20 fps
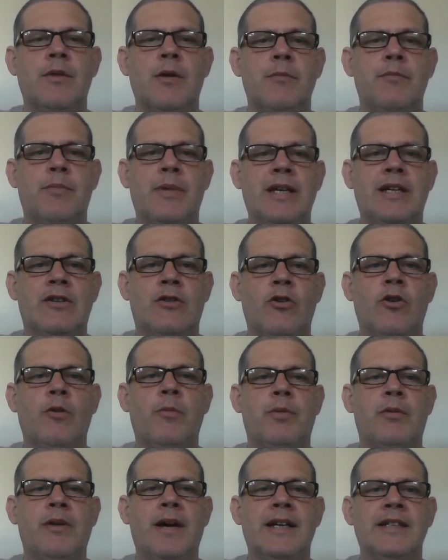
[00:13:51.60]
big
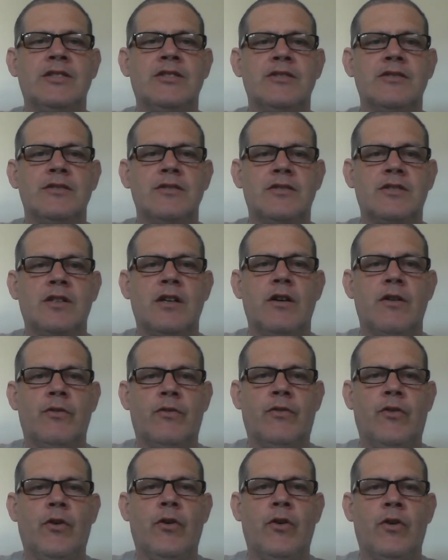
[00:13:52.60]
corporations
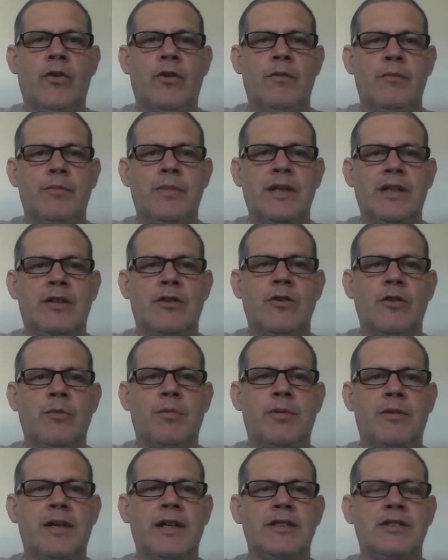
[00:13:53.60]
for big
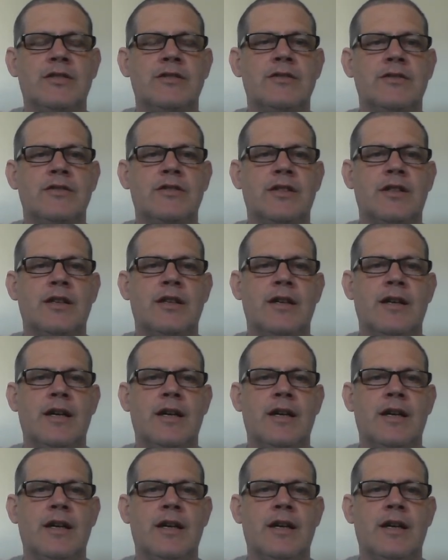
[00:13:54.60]
corporations.